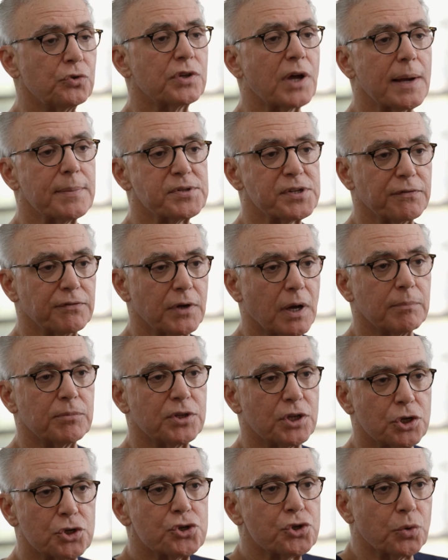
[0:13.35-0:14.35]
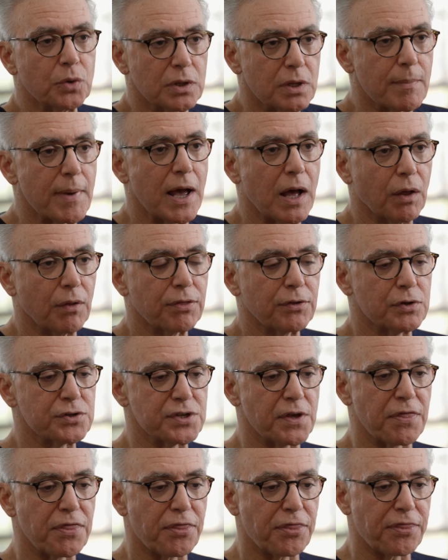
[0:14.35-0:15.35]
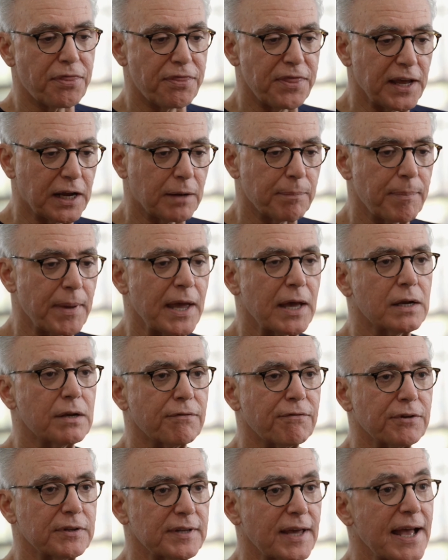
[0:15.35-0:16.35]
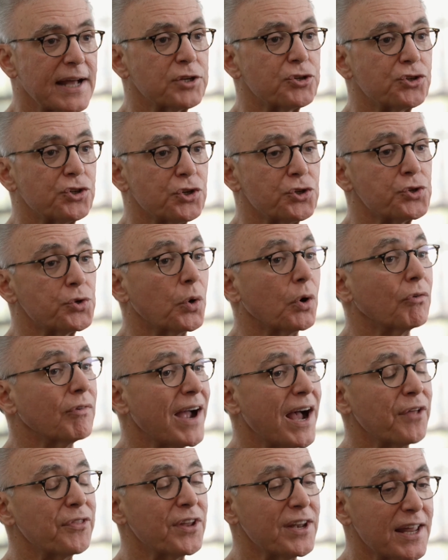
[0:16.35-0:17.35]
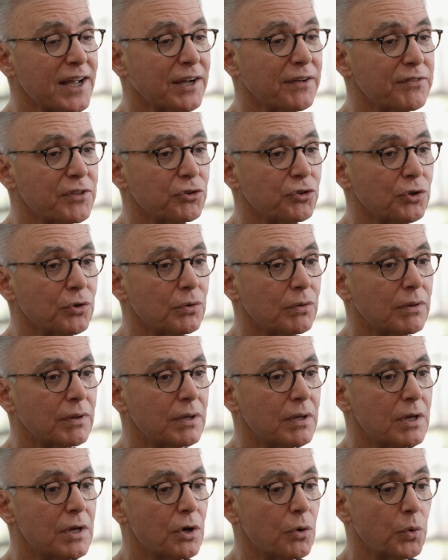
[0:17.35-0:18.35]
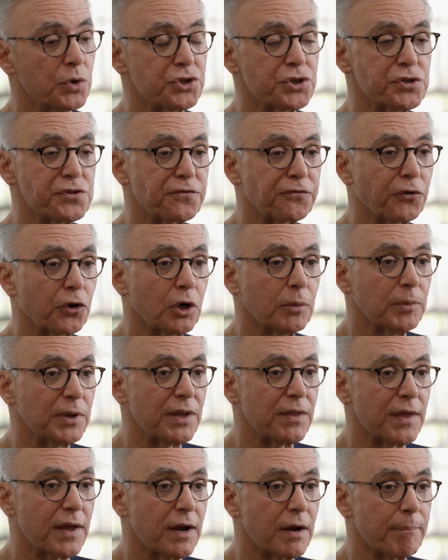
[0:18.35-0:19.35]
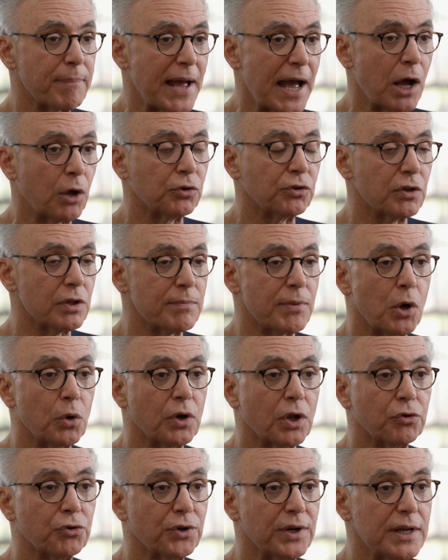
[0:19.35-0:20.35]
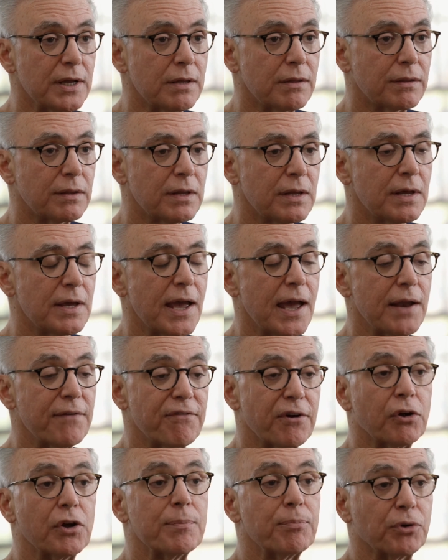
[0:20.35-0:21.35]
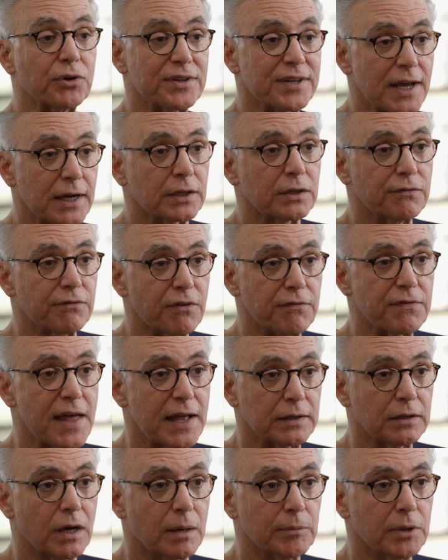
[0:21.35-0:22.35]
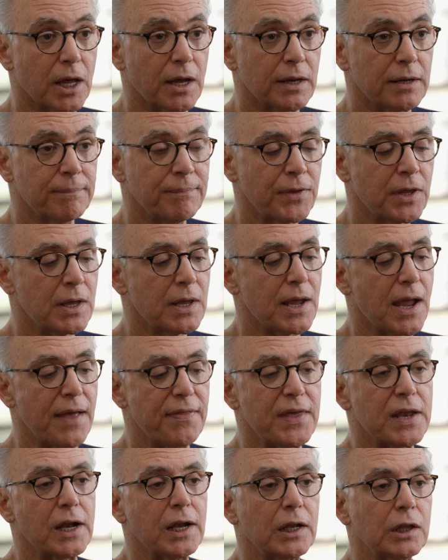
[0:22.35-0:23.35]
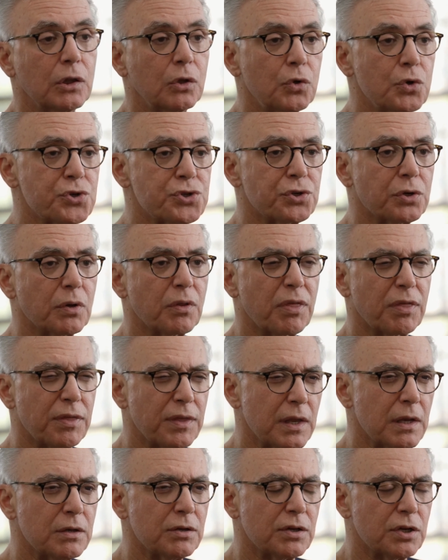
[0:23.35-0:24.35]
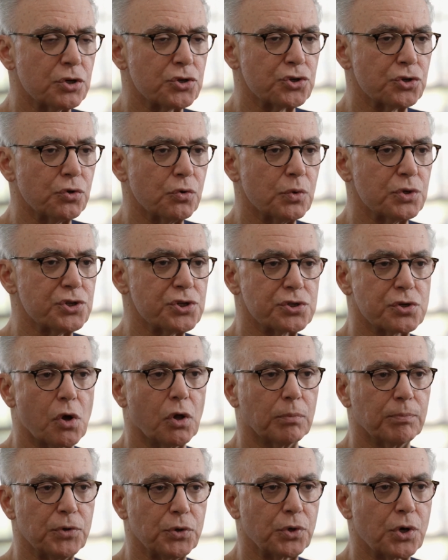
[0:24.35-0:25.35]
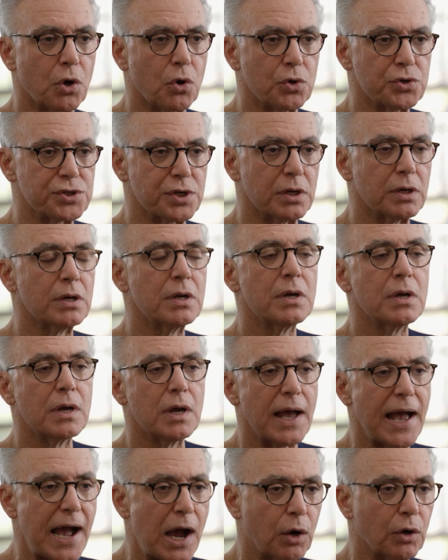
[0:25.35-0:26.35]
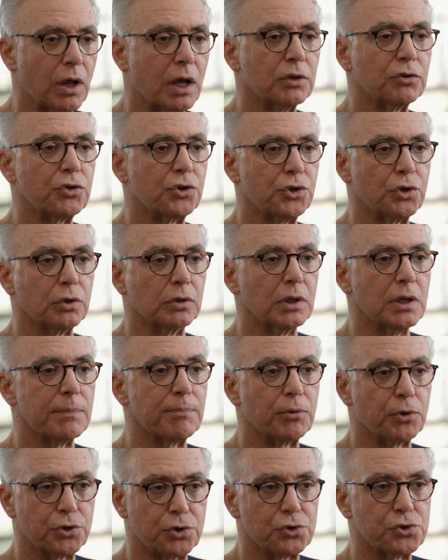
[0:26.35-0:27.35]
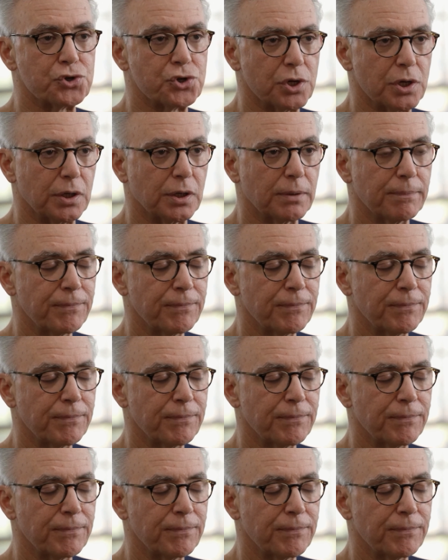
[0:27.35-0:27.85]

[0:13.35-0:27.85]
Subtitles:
types of gum tissue in the mouth. There's a thick band of attached tissue around the neck of the tooth, which is firmly there, bound to the bone underneath and very protective of that gum line. And then a looser, thin tissue, which is called mucosa, out onto your lip or your cheek.